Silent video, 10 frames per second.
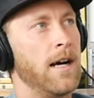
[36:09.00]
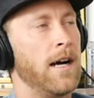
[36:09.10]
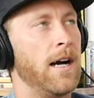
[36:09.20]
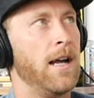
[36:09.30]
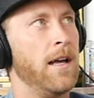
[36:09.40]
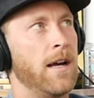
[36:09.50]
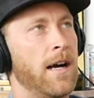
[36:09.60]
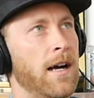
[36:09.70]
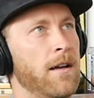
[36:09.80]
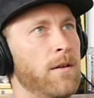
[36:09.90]
I,
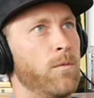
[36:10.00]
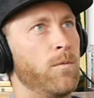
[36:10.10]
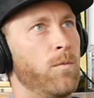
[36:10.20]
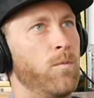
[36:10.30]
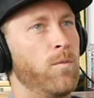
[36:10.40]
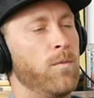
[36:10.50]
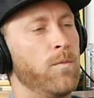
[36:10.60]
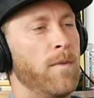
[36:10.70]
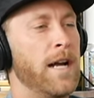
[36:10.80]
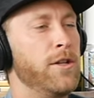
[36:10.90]

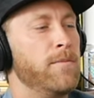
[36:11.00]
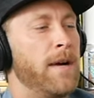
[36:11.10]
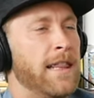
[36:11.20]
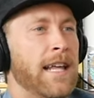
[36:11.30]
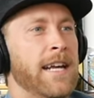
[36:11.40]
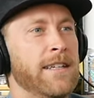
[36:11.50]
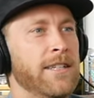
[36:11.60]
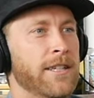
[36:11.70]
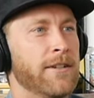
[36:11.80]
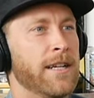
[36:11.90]
I knew my lane,
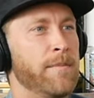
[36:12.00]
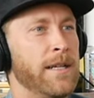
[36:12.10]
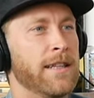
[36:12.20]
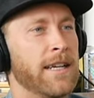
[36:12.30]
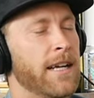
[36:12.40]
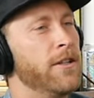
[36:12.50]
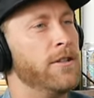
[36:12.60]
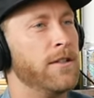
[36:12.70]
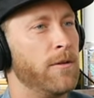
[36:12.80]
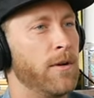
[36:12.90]
you know what I mean? Like I
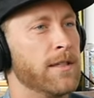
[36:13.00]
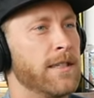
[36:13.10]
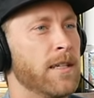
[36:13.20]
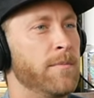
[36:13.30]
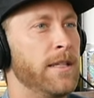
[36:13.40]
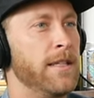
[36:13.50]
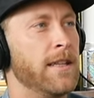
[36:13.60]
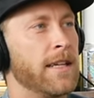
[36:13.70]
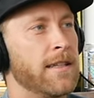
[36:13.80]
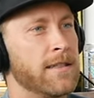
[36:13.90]
knew I wasn't going to be
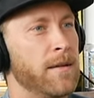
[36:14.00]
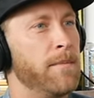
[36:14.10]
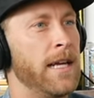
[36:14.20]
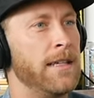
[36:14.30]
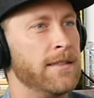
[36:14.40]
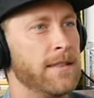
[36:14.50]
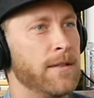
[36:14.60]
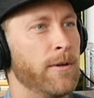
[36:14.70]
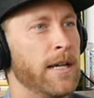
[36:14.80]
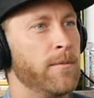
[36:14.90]
like this
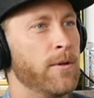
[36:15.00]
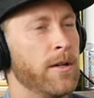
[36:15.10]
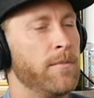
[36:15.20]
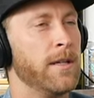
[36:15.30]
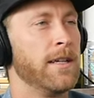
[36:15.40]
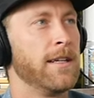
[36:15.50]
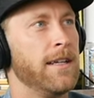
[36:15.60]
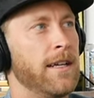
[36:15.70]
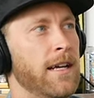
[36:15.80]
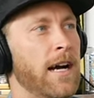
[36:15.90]
amazing wakeboarder, but
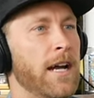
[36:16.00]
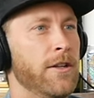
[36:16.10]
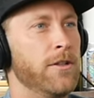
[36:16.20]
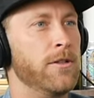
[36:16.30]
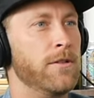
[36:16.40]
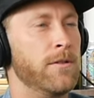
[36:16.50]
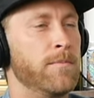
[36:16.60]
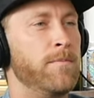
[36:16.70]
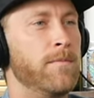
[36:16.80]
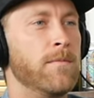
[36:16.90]
I knew
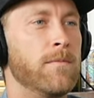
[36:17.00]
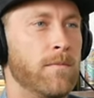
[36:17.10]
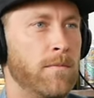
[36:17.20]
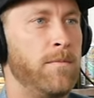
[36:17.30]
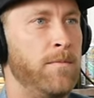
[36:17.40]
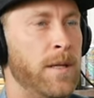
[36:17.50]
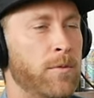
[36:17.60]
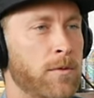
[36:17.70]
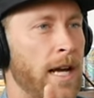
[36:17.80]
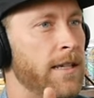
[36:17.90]

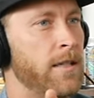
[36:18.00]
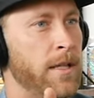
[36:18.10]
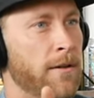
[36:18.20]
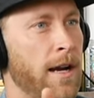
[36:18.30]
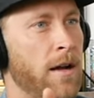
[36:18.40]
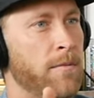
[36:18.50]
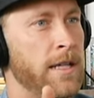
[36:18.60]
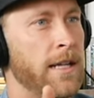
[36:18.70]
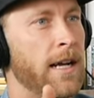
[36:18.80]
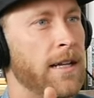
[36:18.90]
people like to be around
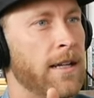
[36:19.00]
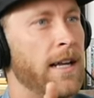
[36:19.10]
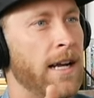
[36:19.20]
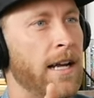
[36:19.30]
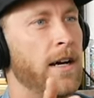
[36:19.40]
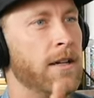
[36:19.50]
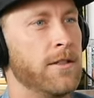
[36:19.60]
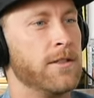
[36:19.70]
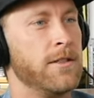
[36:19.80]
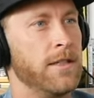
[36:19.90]
me, and I and I
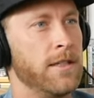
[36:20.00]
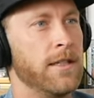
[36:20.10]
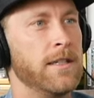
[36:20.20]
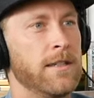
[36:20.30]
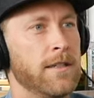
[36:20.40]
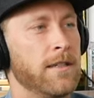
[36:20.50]
understood